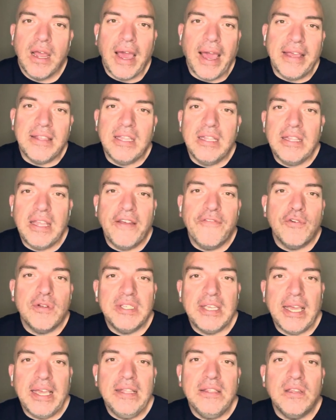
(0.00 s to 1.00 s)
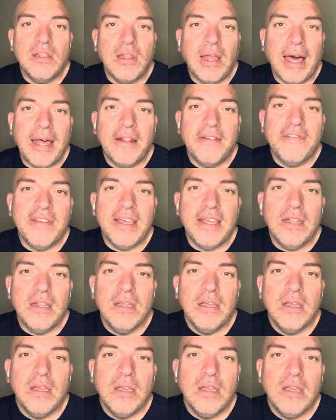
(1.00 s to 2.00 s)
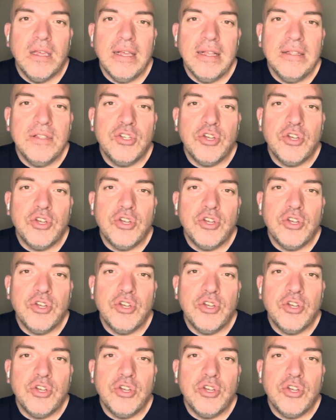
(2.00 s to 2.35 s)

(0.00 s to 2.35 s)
I think they've retained a lot of it in